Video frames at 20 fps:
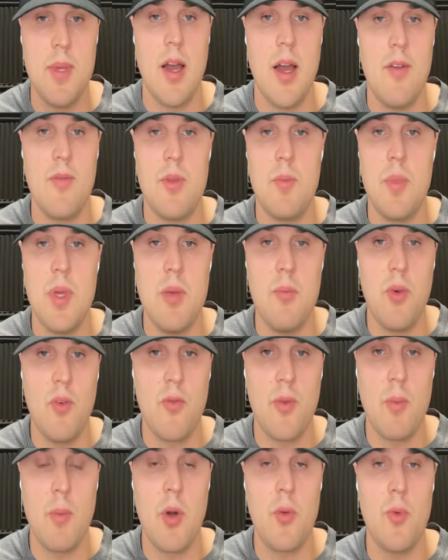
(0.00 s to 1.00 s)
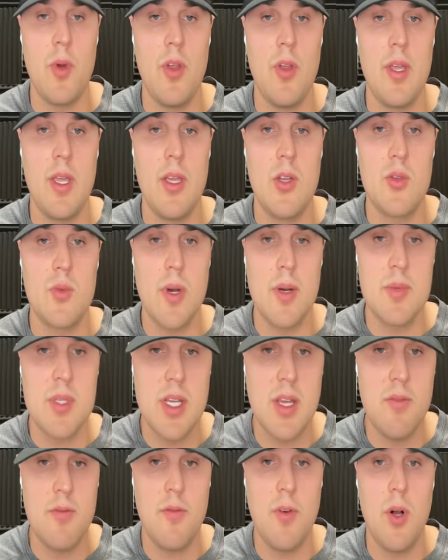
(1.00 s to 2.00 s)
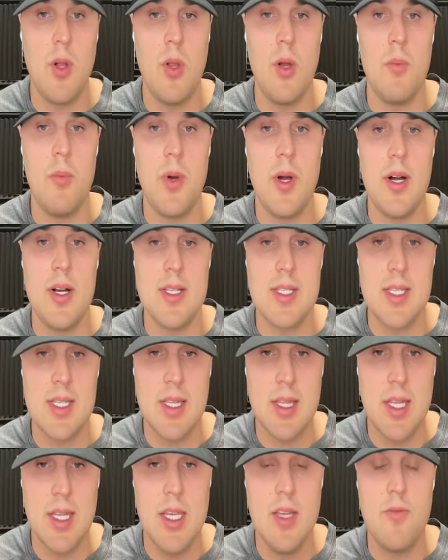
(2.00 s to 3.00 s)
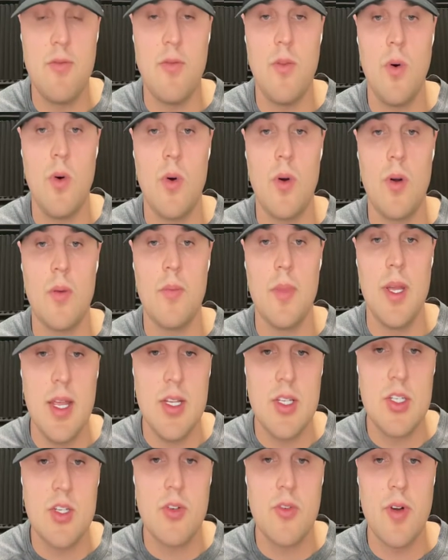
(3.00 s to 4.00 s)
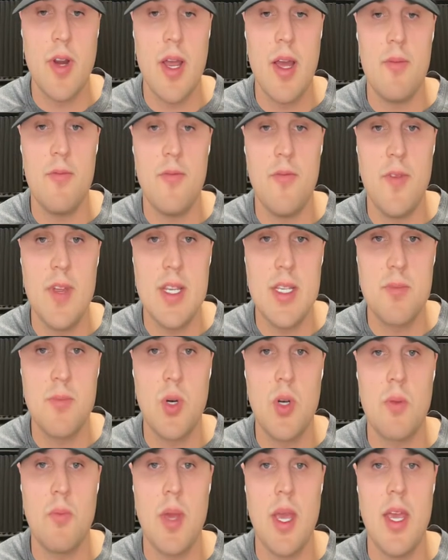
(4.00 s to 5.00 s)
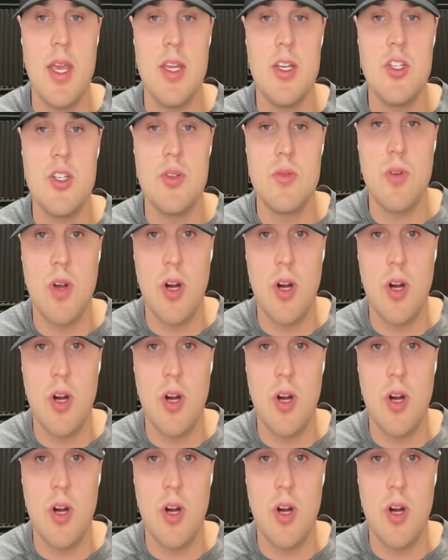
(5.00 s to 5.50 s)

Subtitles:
I have the people from our Real Geeks website, Follow Up Boss, lead form, Instagram, Facebook page,